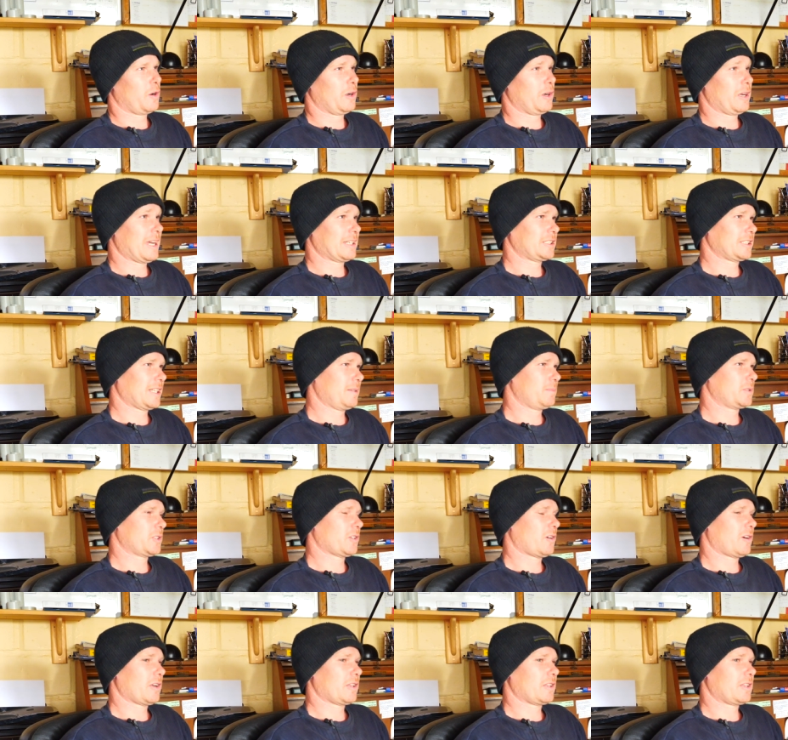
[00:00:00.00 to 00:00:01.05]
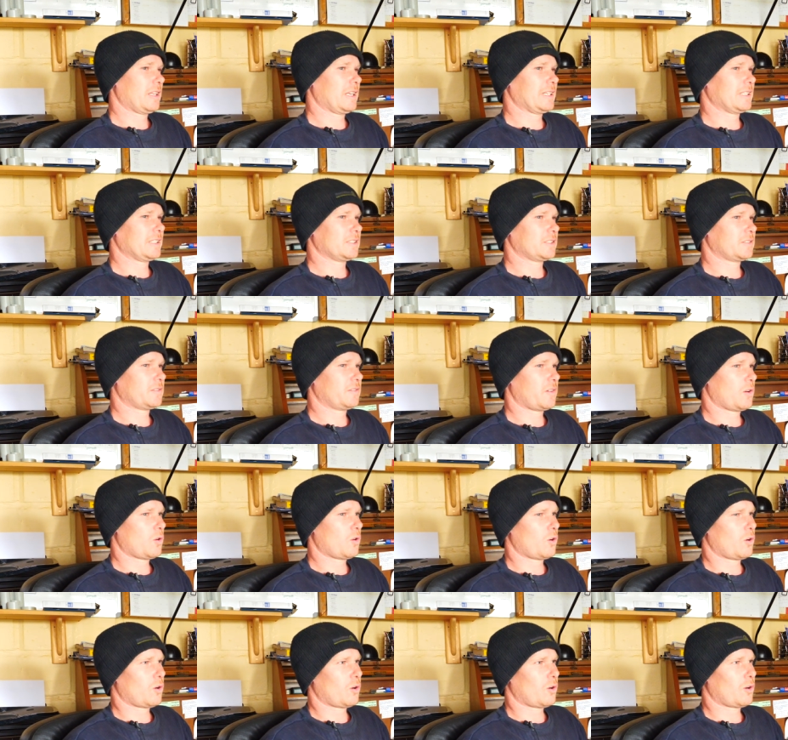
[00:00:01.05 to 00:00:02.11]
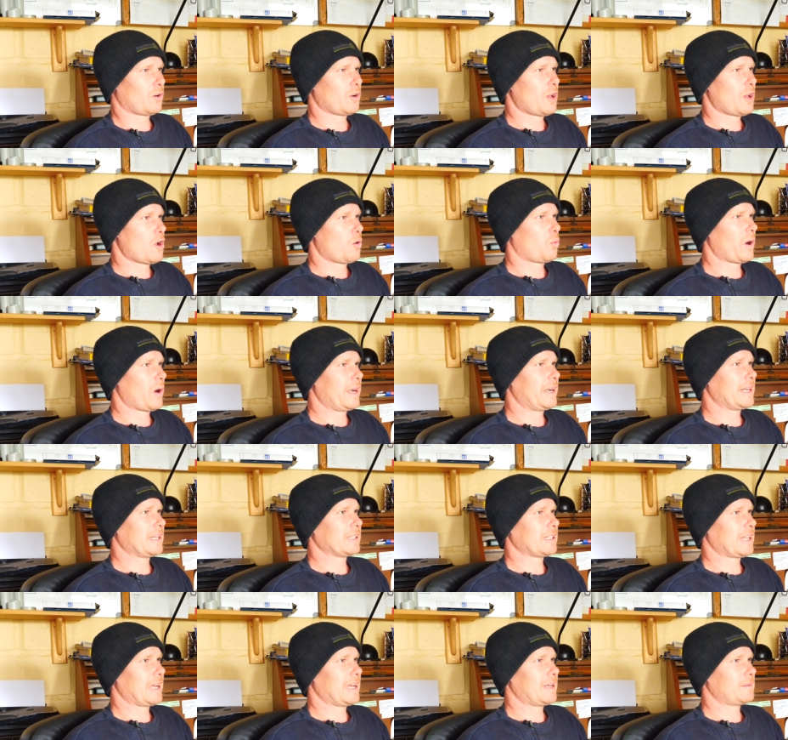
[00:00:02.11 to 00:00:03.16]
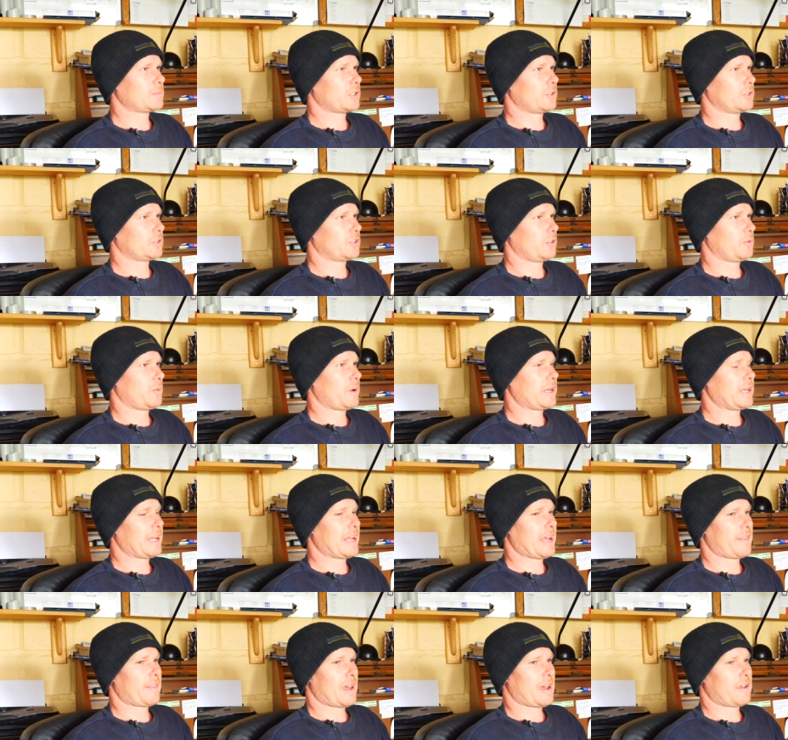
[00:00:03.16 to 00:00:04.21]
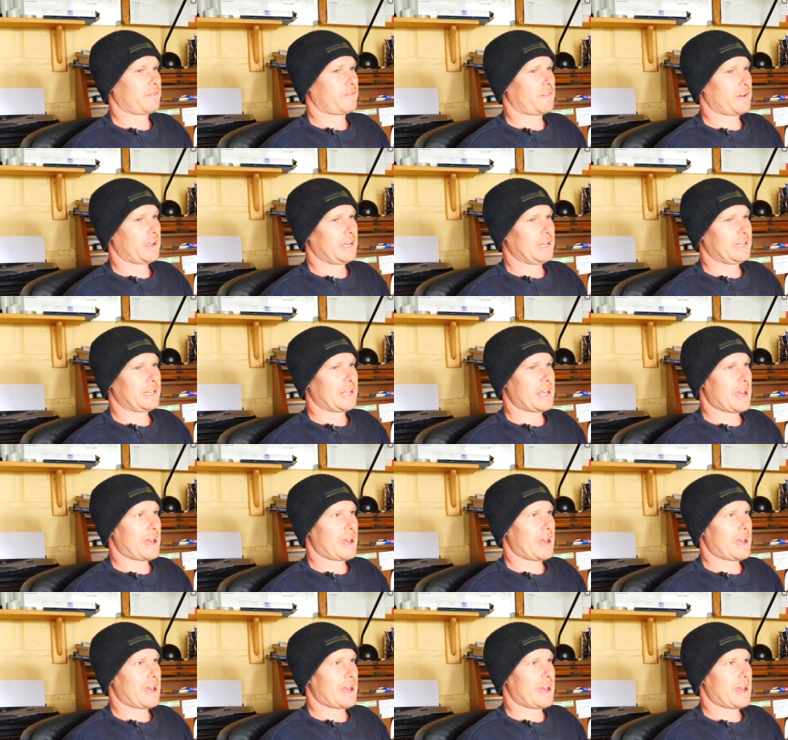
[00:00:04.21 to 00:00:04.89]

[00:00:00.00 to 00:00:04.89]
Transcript: in our sheep side of things for weaning lambs onto when you get that feed